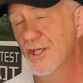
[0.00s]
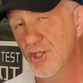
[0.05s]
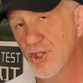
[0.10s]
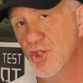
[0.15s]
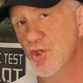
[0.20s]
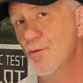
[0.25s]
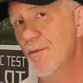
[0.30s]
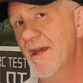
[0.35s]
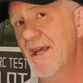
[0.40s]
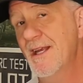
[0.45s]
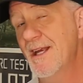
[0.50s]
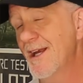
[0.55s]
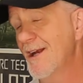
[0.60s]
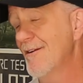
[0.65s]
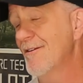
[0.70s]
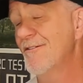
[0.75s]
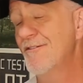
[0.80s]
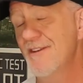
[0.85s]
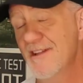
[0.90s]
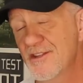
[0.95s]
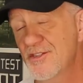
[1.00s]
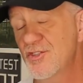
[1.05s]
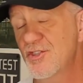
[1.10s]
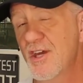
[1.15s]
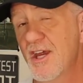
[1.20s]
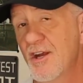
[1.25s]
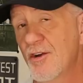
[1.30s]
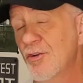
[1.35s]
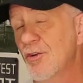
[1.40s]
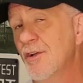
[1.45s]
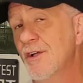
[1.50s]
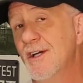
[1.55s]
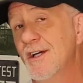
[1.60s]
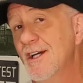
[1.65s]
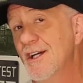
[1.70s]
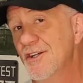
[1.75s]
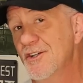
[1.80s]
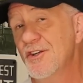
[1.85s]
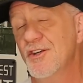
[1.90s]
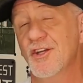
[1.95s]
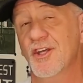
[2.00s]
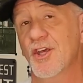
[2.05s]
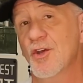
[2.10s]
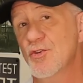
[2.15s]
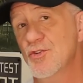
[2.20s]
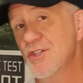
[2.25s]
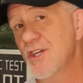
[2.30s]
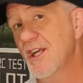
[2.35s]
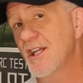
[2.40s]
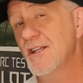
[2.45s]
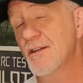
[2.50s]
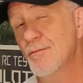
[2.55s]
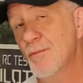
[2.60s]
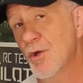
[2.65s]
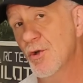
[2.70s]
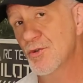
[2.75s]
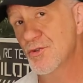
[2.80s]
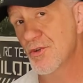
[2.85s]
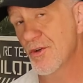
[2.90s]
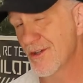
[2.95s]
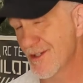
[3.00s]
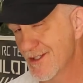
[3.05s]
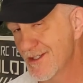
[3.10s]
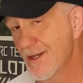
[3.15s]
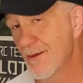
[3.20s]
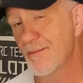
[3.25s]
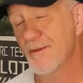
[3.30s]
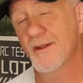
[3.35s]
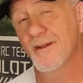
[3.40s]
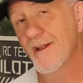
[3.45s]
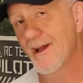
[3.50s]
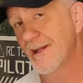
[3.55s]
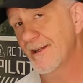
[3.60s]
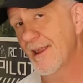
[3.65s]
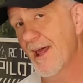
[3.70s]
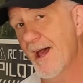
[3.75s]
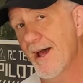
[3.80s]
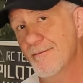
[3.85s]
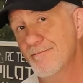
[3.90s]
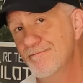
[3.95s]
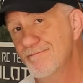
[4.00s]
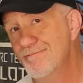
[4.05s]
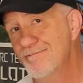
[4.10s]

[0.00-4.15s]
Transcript: you may need a 5th channel to negotiate the modes on something like that.